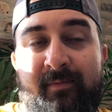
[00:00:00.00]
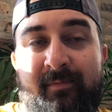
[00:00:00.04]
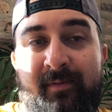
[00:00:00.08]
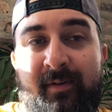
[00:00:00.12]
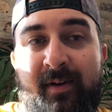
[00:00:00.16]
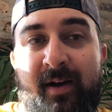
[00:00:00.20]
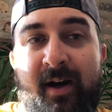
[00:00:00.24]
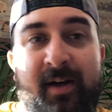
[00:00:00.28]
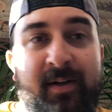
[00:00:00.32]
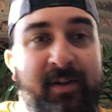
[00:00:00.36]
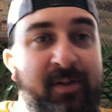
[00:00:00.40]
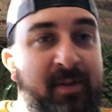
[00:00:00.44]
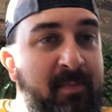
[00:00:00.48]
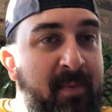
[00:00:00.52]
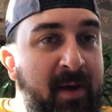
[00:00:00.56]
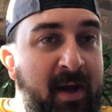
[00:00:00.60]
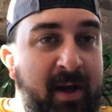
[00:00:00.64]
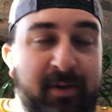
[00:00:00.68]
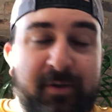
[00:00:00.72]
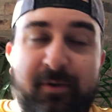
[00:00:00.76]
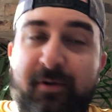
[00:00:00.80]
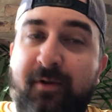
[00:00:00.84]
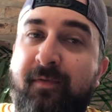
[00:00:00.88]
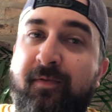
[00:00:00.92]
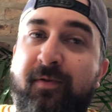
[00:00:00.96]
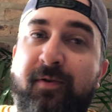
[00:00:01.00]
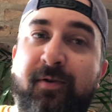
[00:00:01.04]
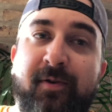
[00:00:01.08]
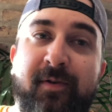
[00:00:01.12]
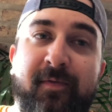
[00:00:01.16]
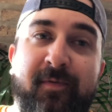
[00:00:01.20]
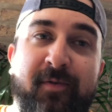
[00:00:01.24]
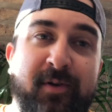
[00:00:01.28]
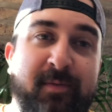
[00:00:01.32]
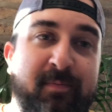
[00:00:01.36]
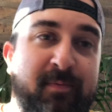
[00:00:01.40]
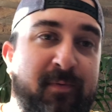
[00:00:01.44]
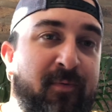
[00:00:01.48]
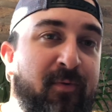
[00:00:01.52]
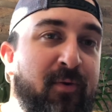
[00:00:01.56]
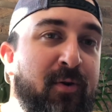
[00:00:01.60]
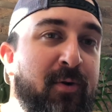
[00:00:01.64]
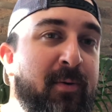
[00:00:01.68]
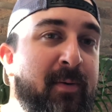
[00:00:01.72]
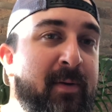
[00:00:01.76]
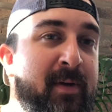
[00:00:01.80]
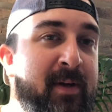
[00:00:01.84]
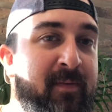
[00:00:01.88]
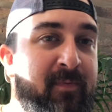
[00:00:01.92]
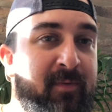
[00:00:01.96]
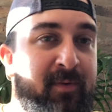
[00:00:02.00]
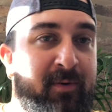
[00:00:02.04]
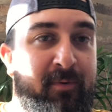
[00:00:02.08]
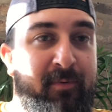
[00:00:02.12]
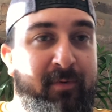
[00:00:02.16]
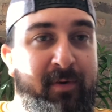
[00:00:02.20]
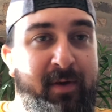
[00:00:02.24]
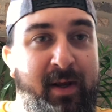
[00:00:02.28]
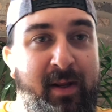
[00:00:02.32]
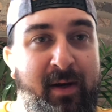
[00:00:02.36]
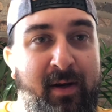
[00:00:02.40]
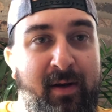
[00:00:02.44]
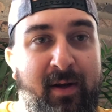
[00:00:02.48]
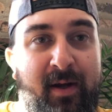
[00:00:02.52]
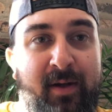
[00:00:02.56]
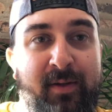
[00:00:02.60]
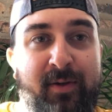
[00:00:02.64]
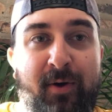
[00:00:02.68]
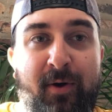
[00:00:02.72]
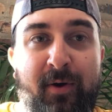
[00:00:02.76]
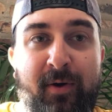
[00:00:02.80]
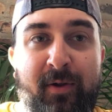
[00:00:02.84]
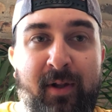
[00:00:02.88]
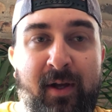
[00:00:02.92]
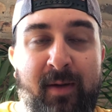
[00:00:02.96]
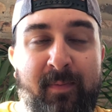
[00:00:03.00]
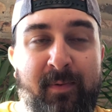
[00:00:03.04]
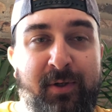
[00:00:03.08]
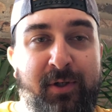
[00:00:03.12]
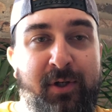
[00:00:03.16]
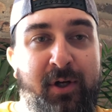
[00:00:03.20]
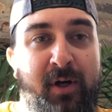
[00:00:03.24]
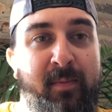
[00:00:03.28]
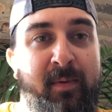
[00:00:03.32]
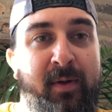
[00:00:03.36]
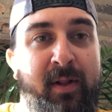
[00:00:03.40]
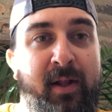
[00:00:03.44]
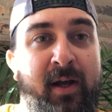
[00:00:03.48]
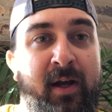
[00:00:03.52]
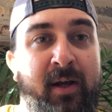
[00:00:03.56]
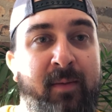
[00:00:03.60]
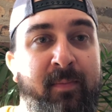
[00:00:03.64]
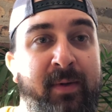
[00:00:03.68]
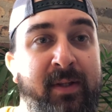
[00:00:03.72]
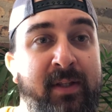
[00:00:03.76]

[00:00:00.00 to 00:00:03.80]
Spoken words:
God is the master of the universe before we even created. Adon Olam Asher Malach